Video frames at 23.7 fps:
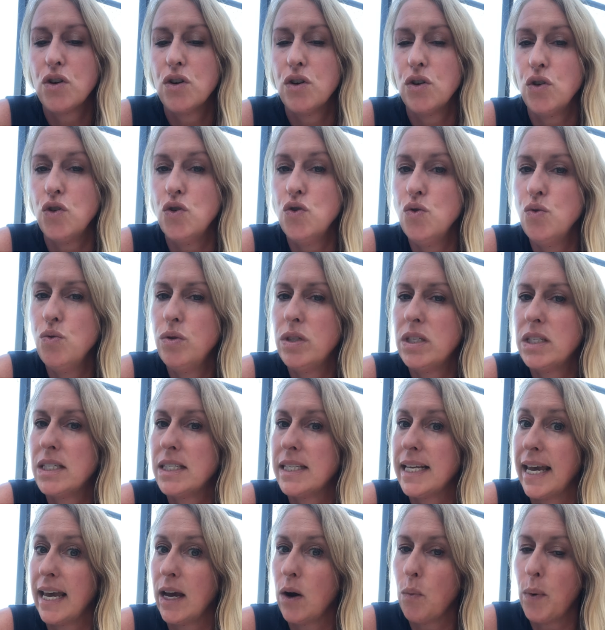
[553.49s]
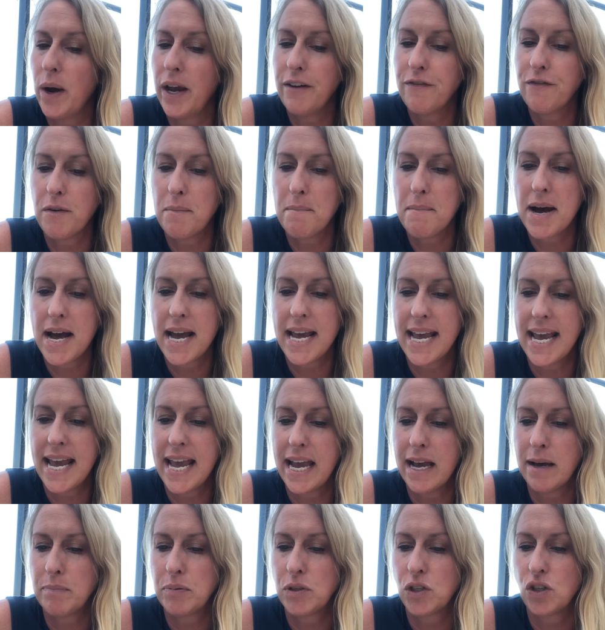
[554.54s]
"You stay away from my
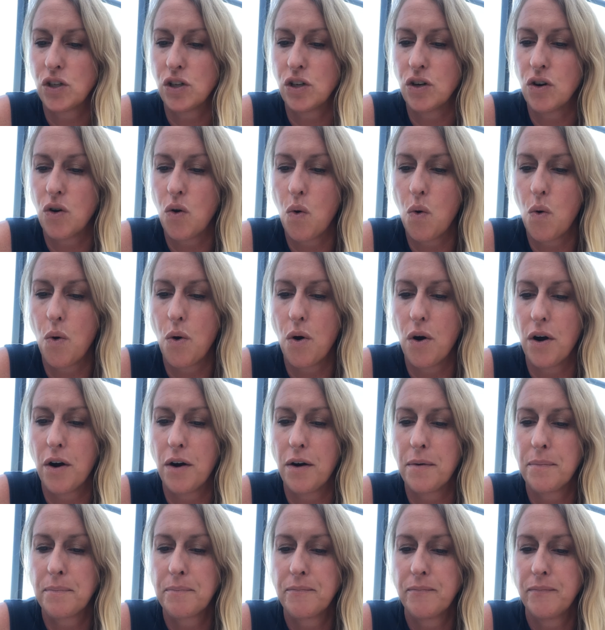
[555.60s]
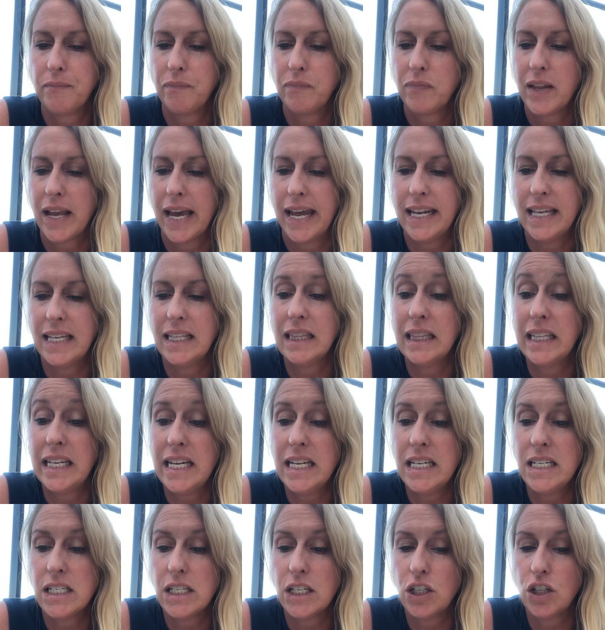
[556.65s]
hamster, or—" and he
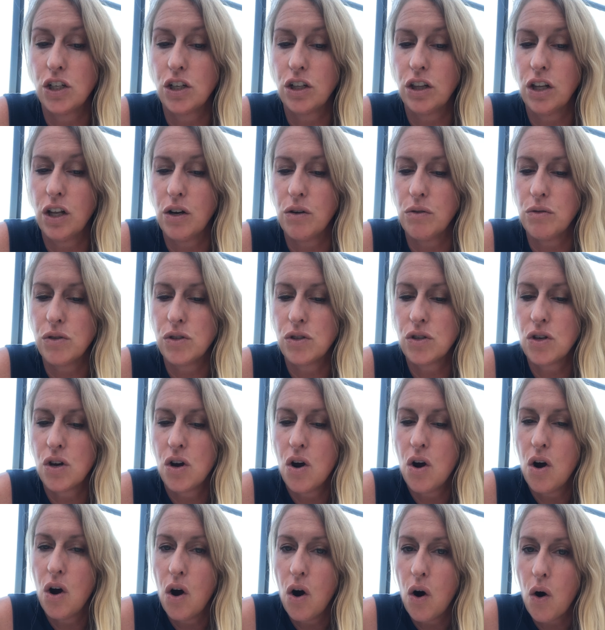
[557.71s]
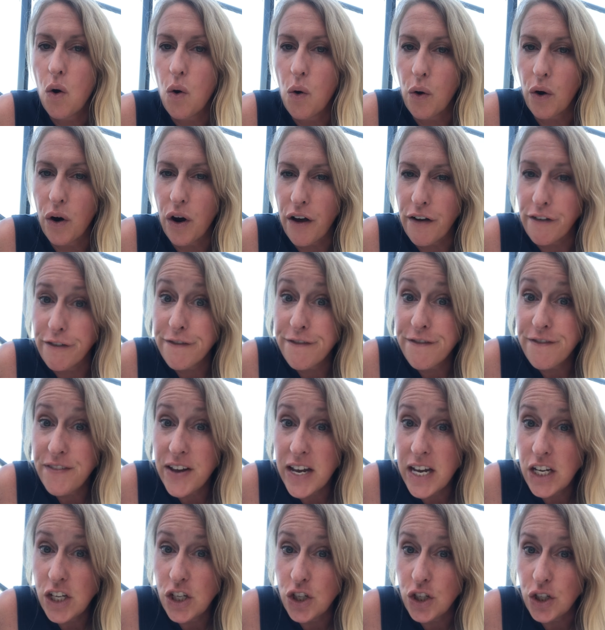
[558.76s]
leaned in close, "or I'll
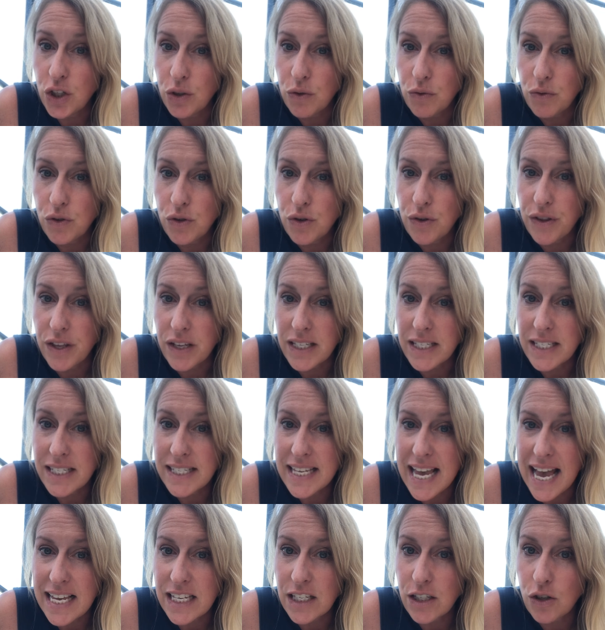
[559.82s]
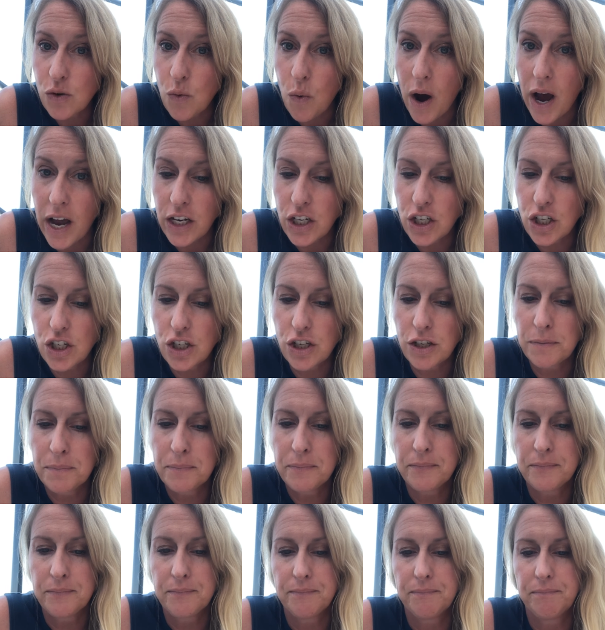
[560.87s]
feed you to the Sasquatch."
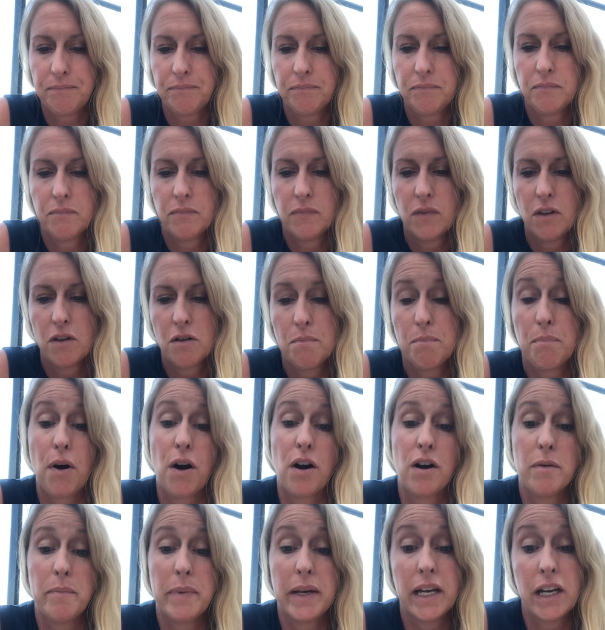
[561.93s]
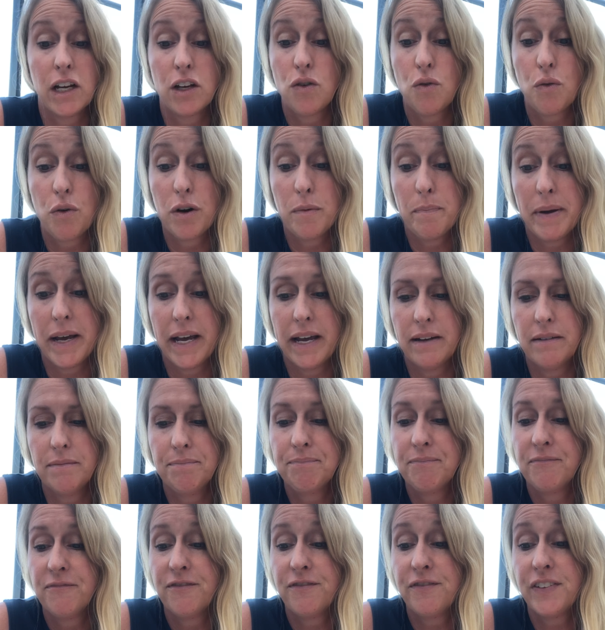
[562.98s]
Barnaby ignored Ben,
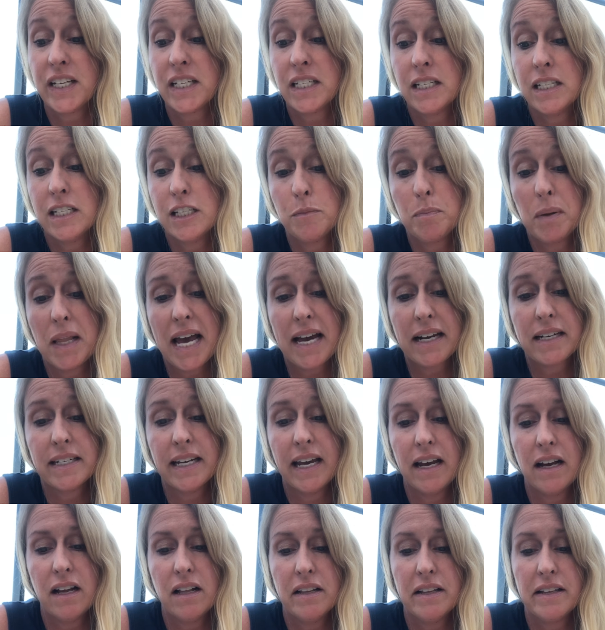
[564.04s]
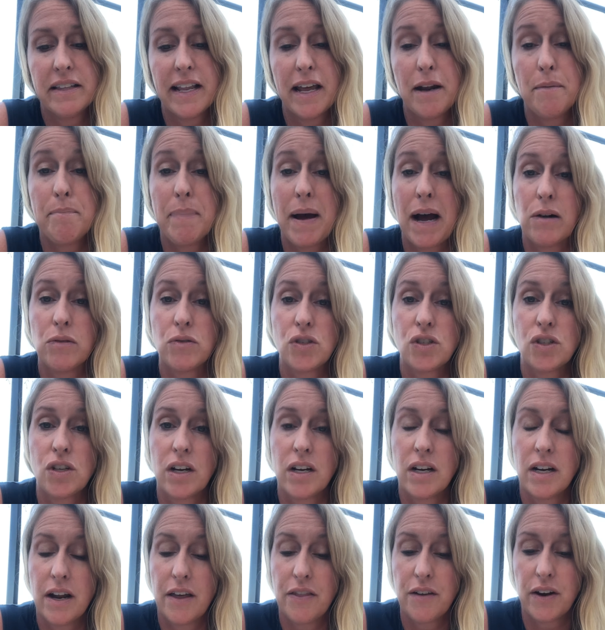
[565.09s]
flicked his black tail, and then pounced on
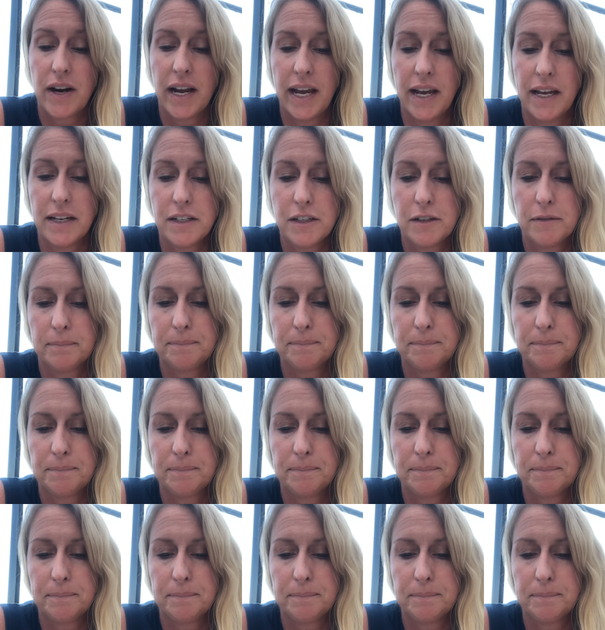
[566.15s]
another ant.